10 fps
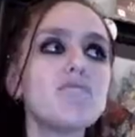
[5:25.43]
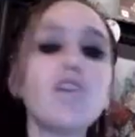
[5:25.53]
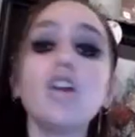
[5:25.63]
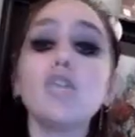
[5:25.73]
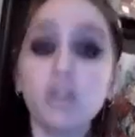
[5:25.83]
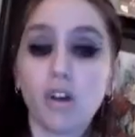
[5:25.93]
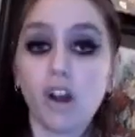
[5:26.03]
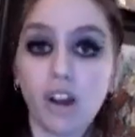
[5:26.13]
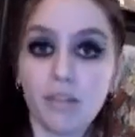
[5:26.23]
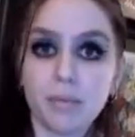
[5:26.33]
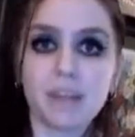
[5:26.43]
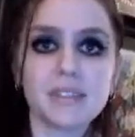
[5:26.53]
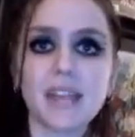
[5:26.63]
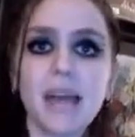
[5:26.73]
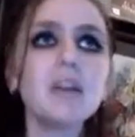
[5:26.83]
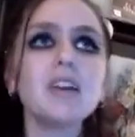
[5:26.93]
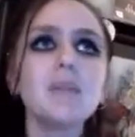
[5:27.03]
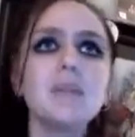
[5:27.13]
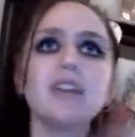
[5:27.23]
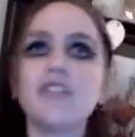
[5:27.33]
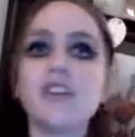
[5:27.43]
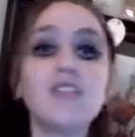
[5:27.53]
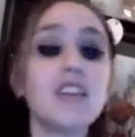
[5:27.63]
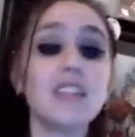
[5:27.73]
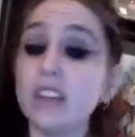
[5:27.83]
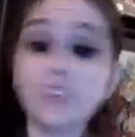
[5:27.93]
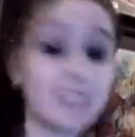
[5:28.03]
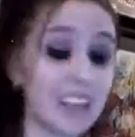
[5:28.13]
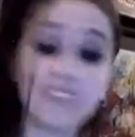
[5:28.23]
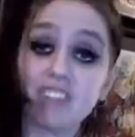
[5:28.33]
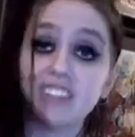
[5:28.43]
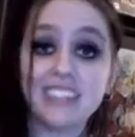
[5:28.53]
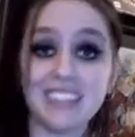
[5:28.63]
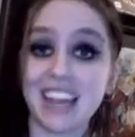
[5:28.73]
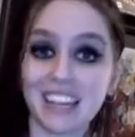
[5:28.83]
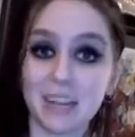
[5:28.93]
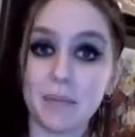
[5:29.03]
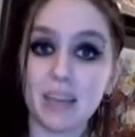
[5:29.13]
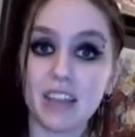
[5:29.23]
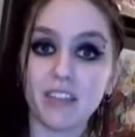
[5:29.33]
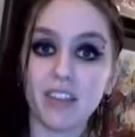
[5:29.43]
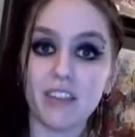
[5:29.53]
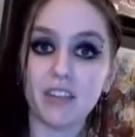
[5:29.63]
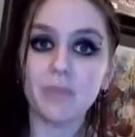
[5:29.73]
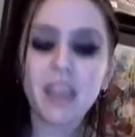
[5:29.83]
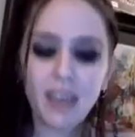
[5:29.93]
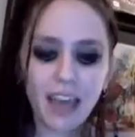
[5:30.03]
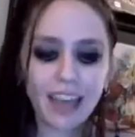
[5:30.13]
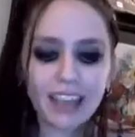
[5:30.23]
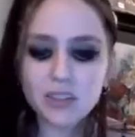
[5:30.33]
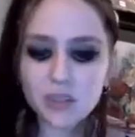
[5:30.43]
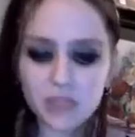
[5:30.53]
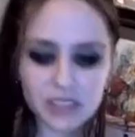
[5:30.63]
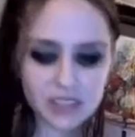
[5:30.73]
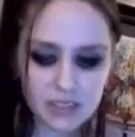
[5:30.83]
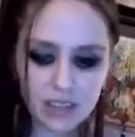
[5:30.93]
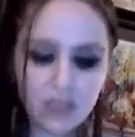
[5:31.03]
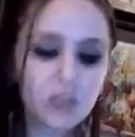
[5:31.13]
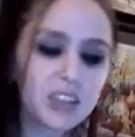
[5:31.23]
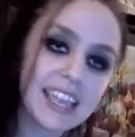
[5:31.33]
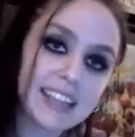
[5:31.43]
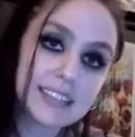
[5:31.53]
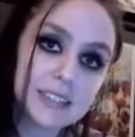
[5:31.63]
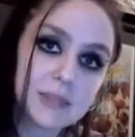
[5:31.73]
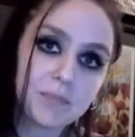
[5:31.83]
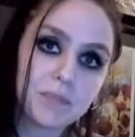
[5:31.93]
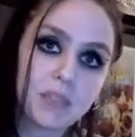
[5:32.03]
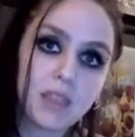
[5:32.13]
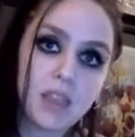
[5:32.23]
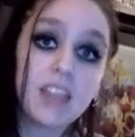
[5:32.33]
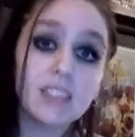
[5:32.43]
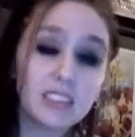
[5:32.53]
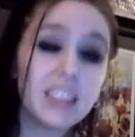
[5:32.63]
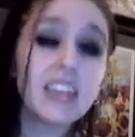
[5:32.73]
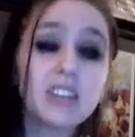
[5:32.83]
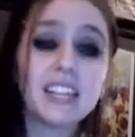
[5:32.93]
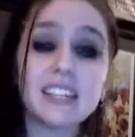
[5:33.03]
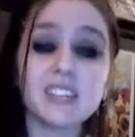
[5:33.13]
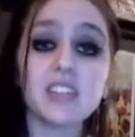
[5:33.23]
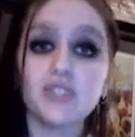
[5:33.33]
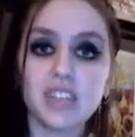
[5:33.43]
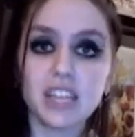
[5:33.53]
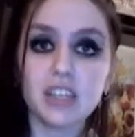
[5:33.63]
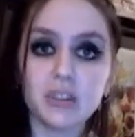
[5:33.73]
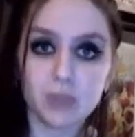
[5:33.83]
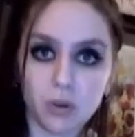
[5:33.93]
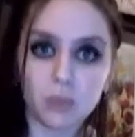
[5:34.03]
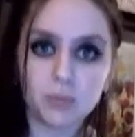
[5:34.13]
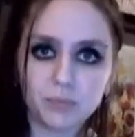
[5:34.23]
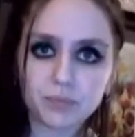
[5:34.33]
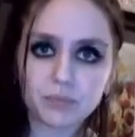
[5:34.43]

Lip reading: Follow your heart, because I'm not going to be here forever, and they're definitely not going to be here forever. I counsel these little kids under 10 years old,